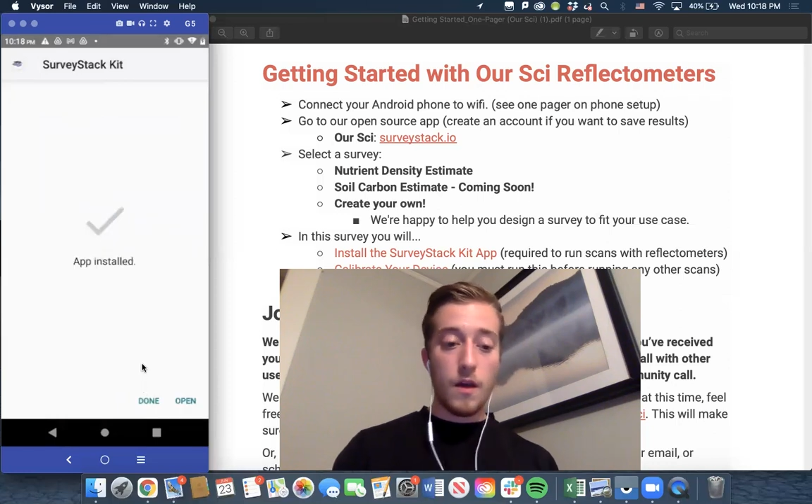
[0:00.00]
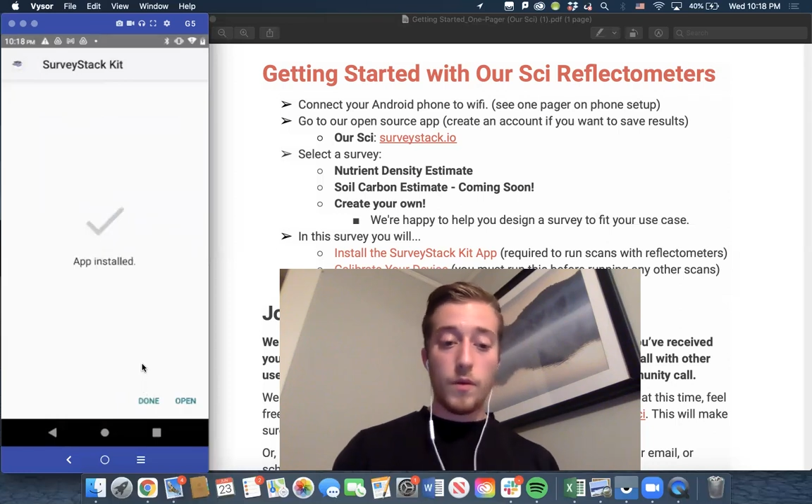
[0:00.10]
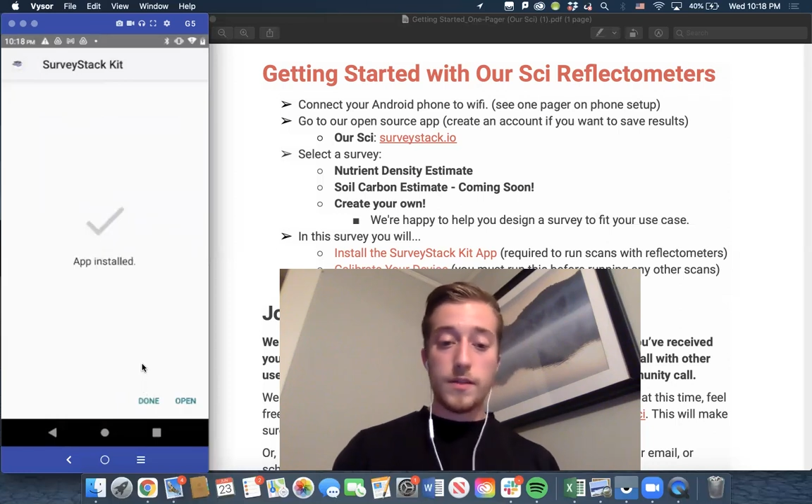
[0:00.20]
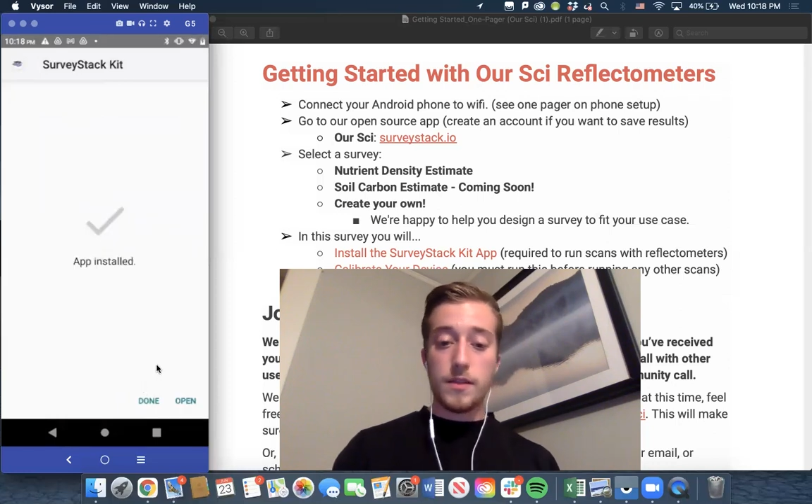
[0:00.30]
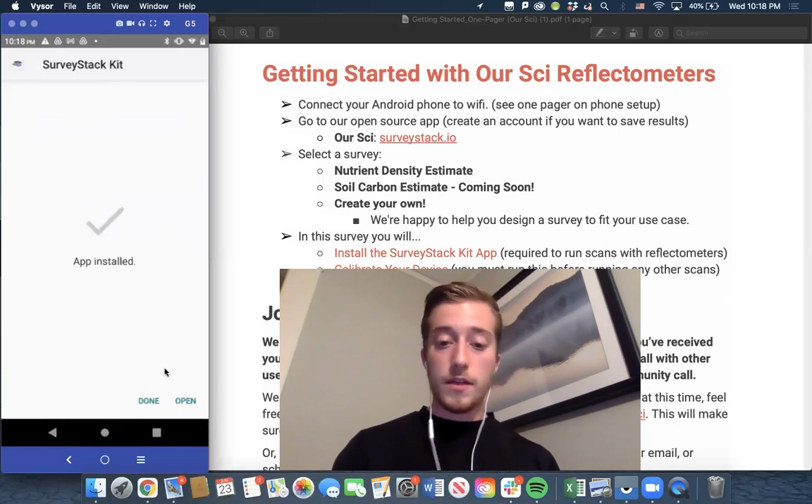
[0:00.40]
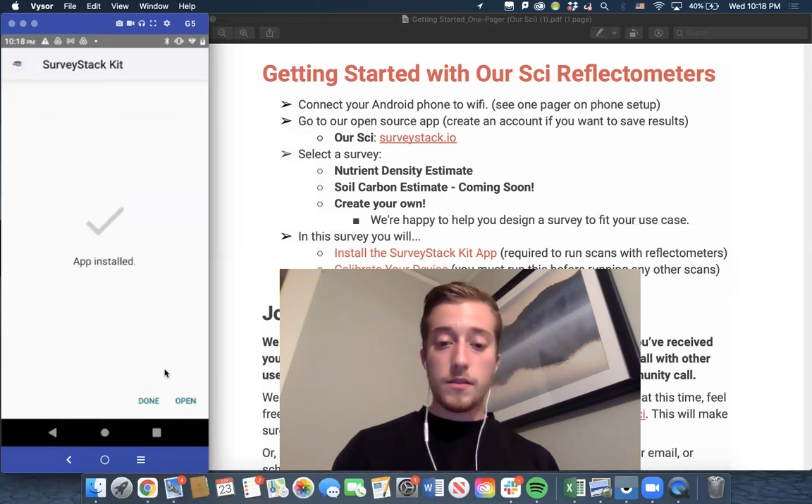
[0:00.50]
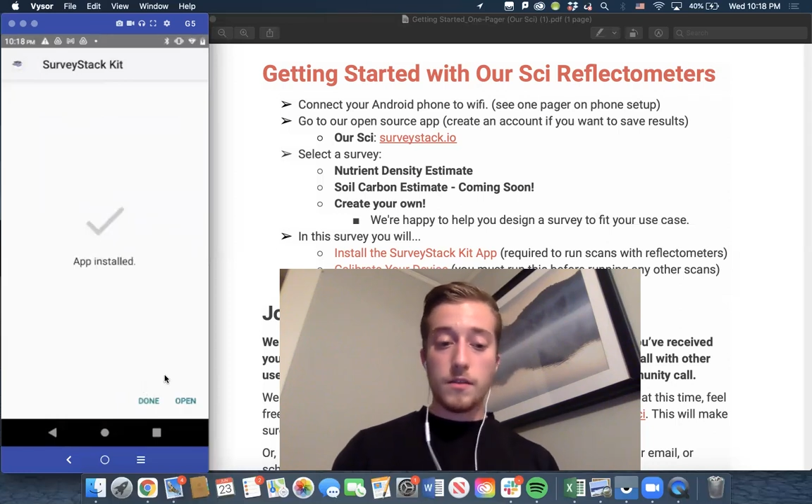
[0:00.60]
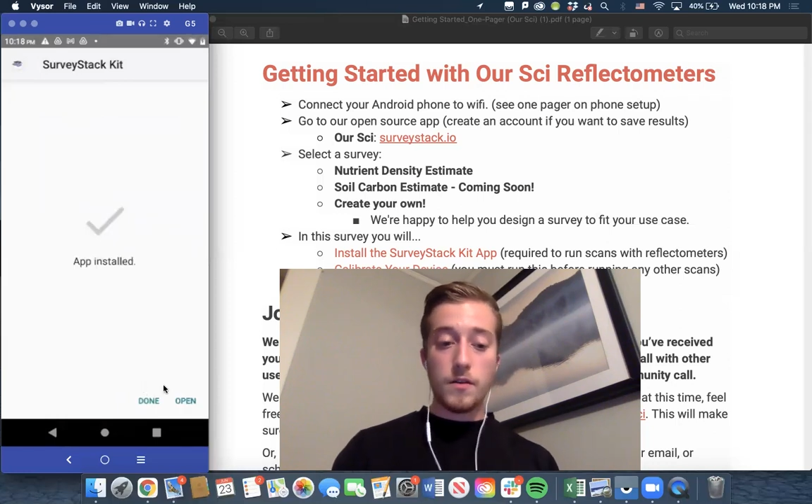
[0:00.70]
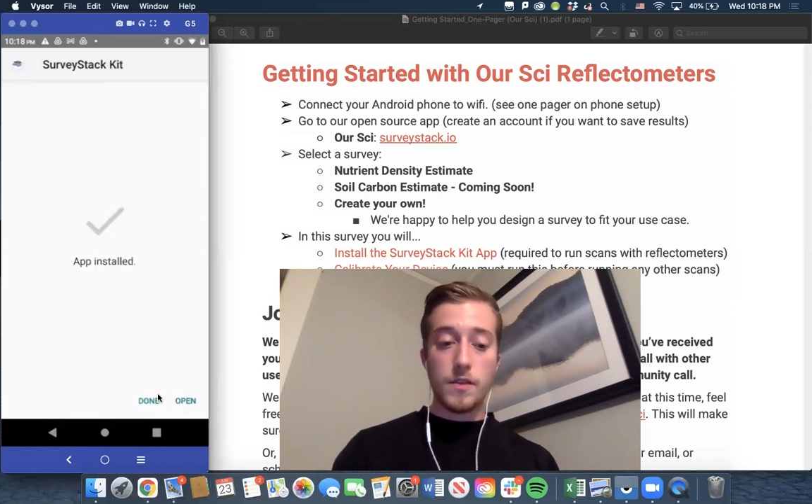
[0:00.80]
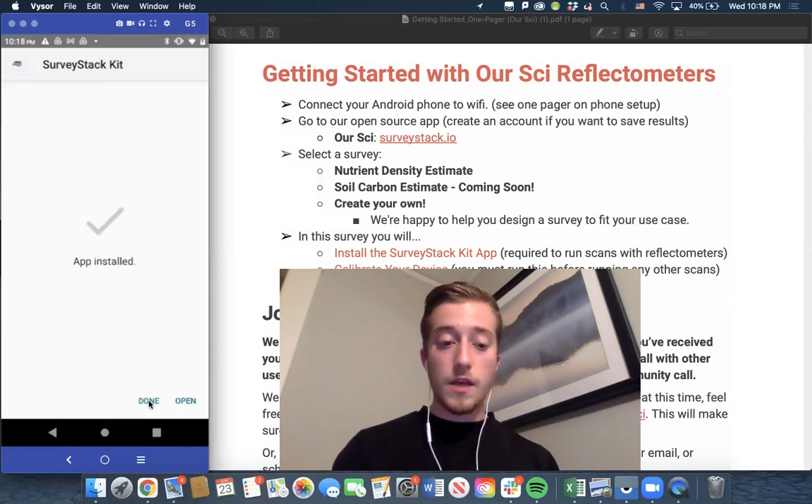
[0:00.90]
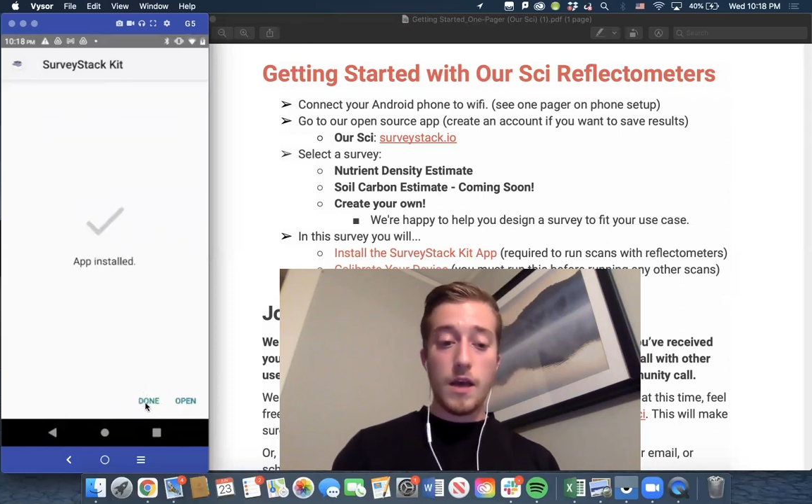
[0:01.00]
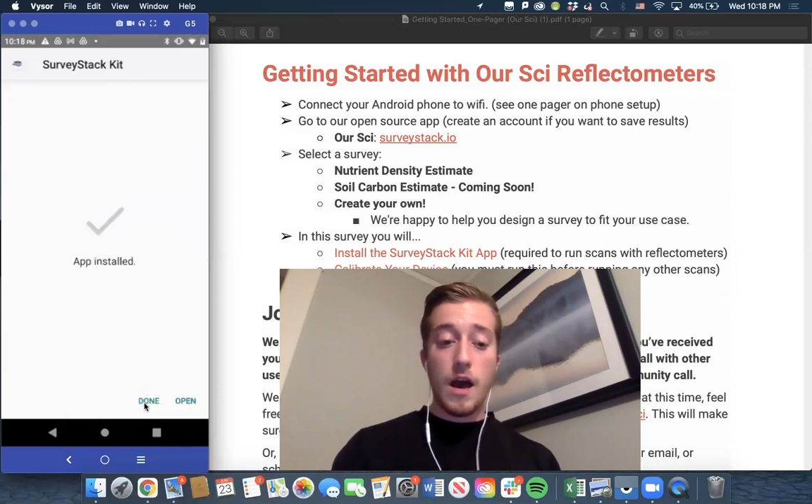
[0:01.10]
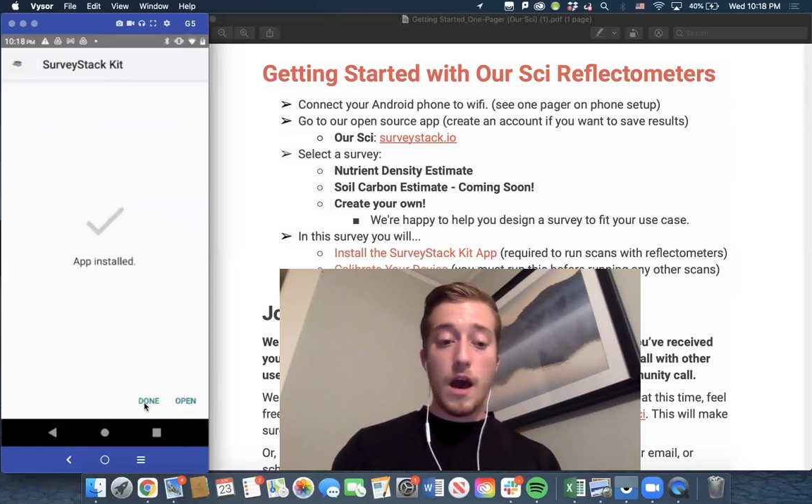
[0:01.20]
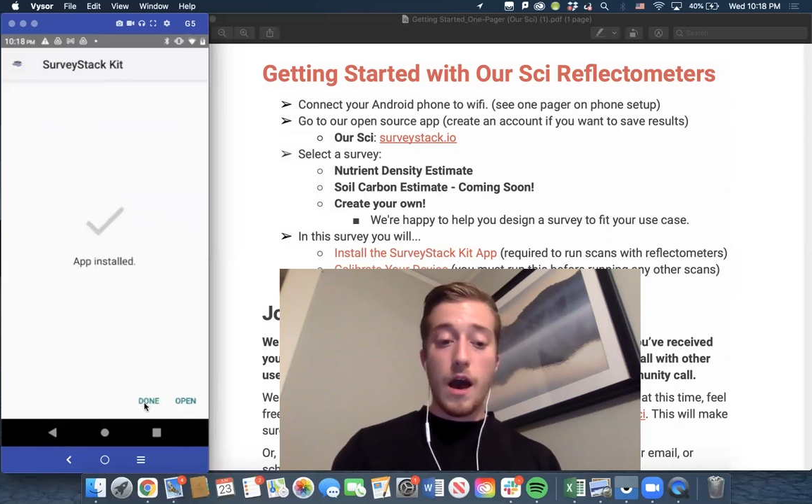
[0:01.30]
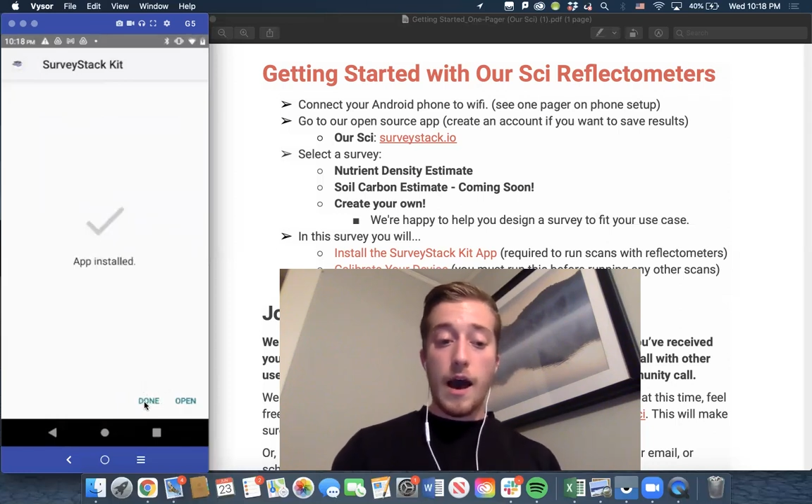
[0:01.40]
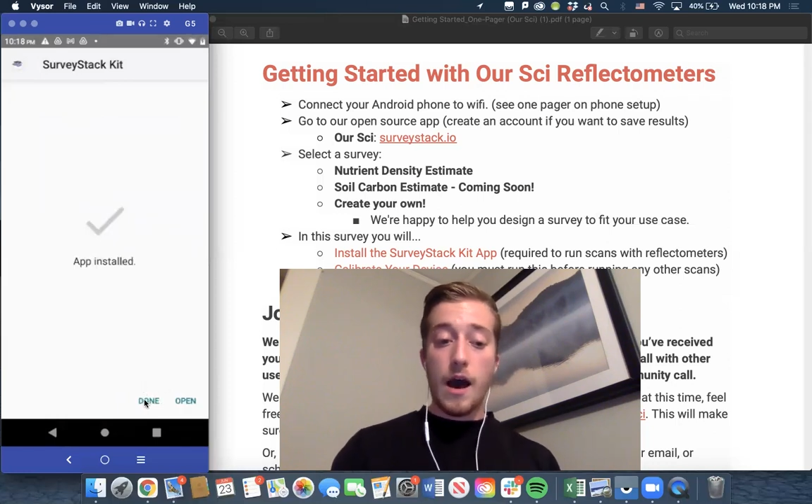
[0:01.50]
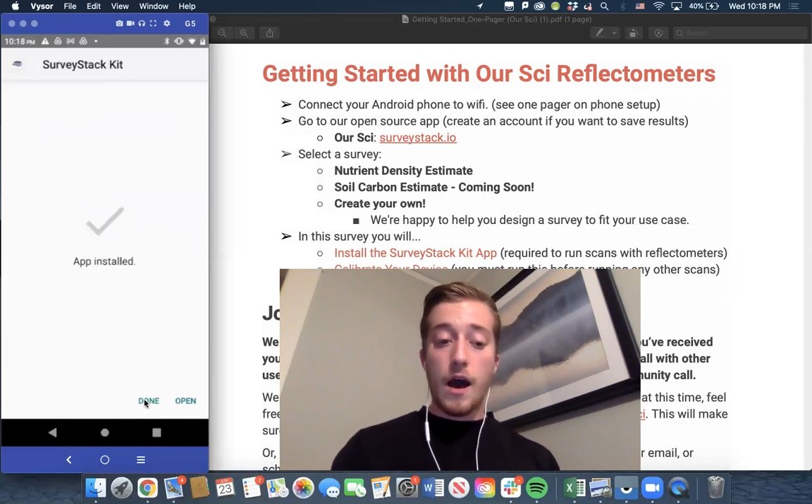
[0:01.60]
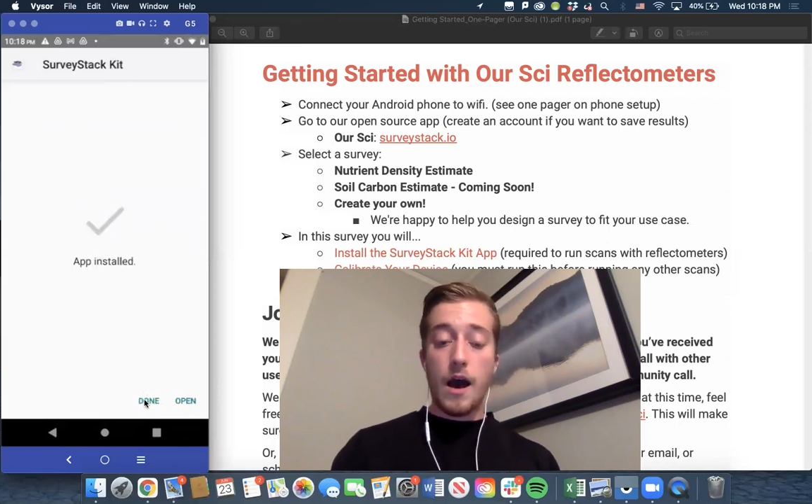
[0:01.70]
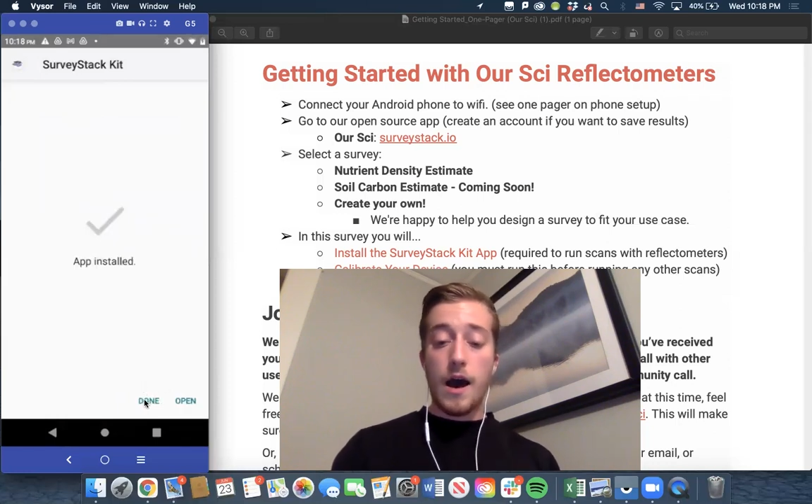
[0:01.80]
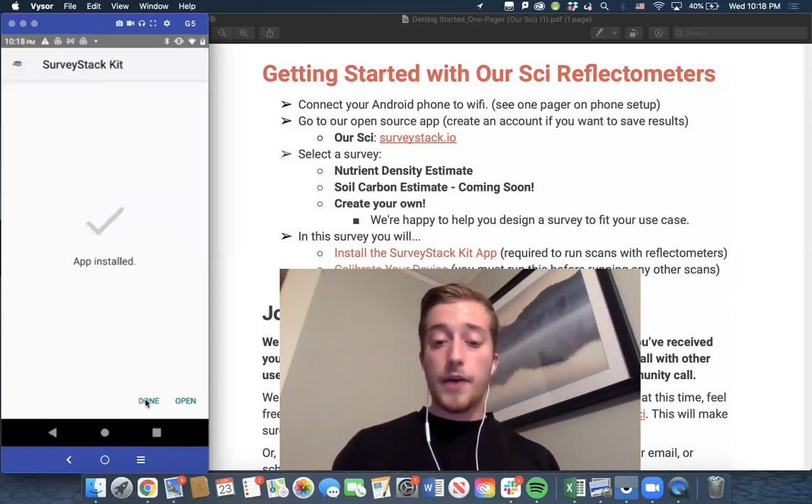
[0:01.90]
Once it installs,
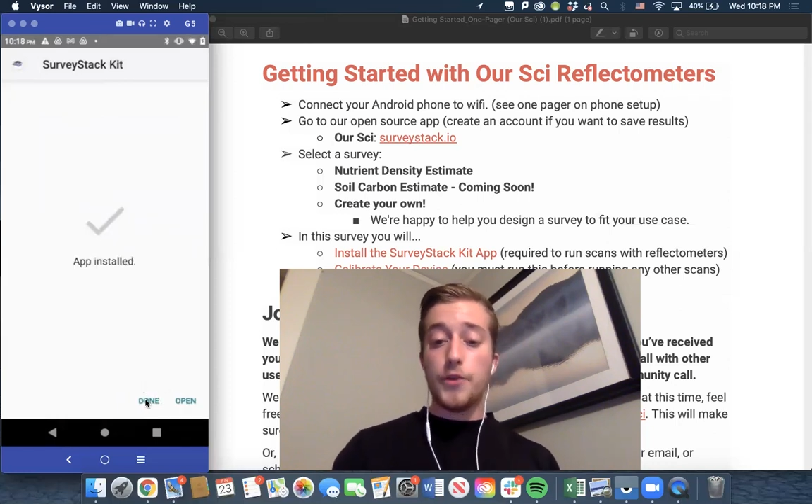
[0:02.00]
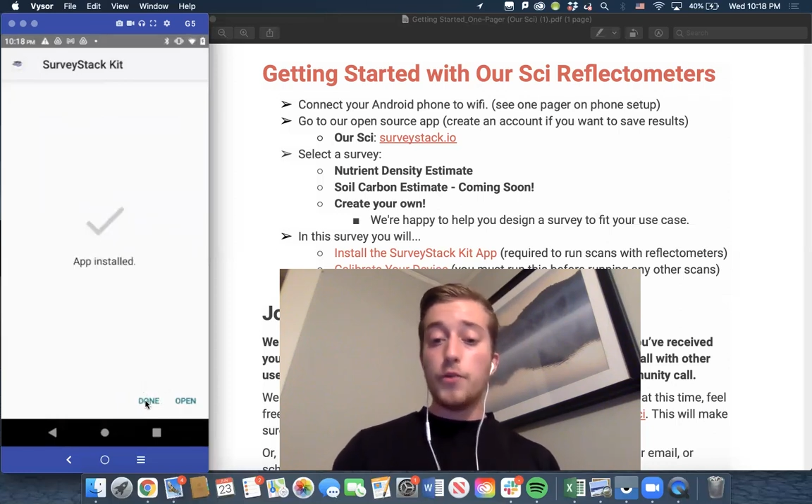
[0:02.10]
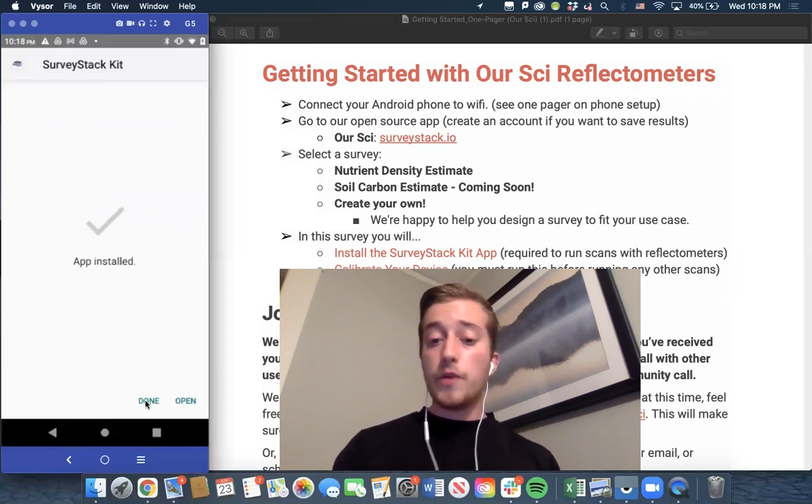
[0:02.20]
you